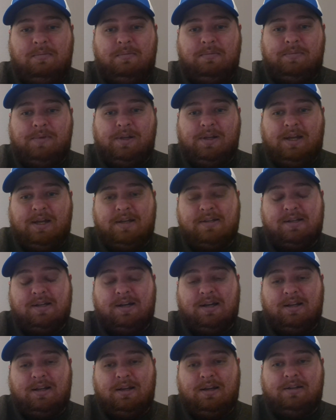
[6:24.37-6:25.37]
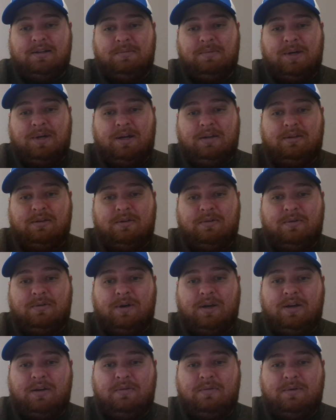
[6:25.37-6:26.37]
The last thing I liked about the
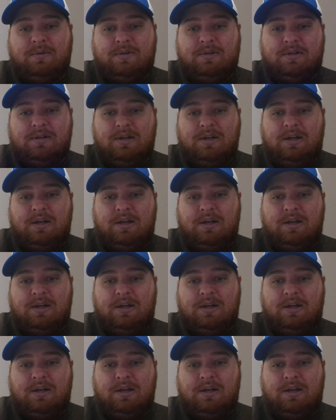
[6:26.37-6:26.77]
writing was,